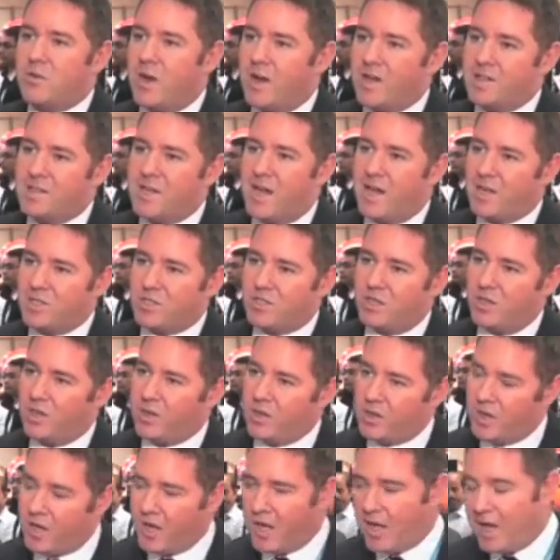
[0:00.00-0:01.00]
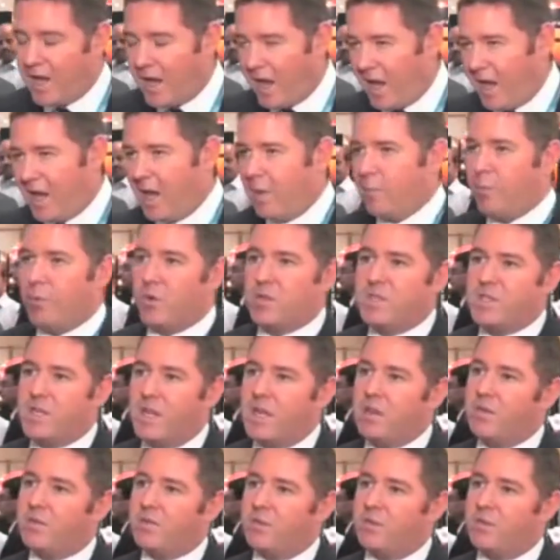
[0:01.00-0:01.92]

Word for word: transaction, and then proceed